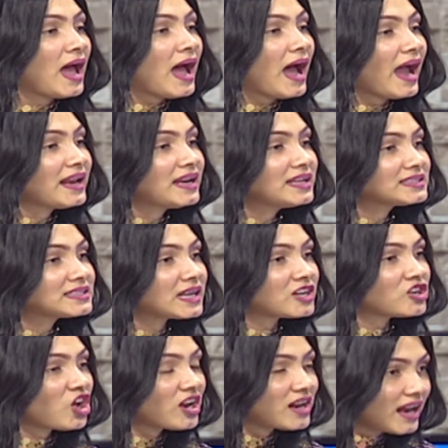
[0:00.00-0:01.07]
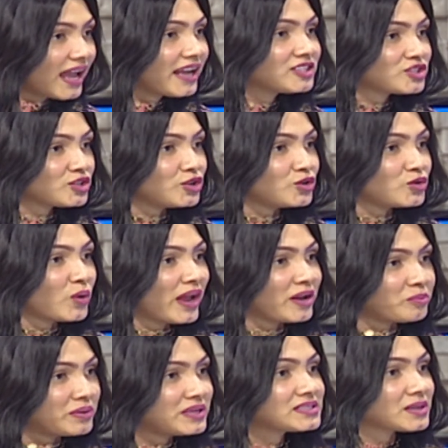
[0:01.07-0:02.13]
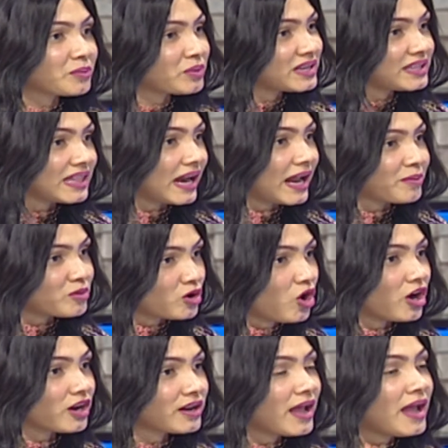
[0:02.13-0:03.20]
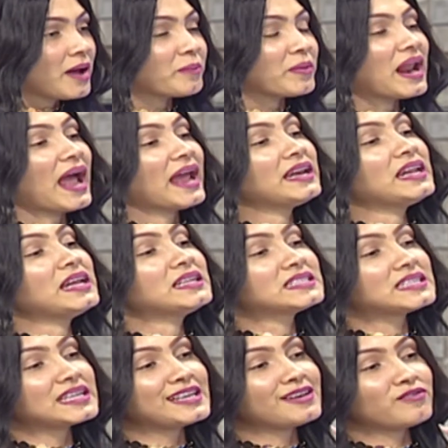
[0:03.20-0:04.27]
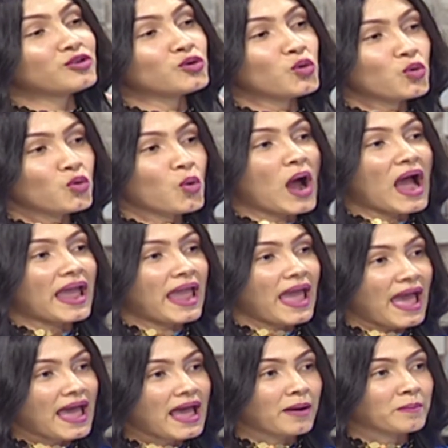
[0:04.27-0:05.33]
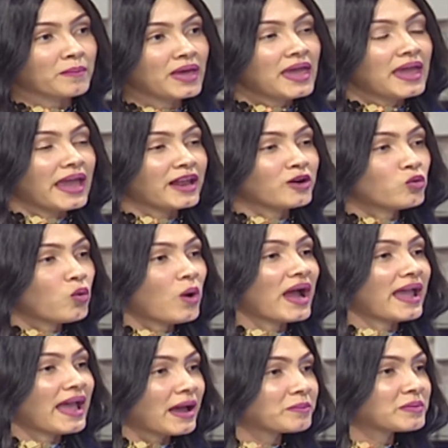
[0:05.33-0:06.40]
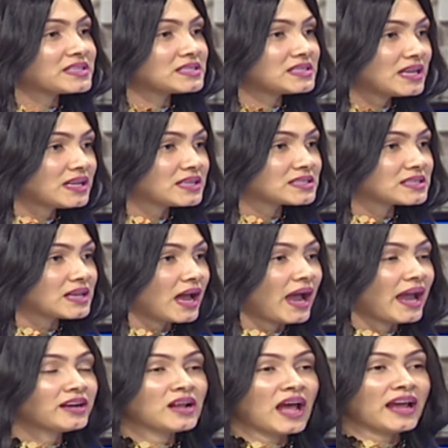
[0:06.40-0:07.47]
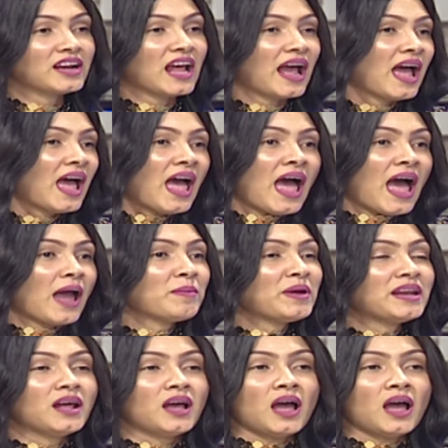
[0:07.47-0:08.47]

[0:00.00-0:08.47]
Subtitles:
I need to not lie to you and be somebody that I'm not, but I need to give you who I am, and who I am is this. I mean,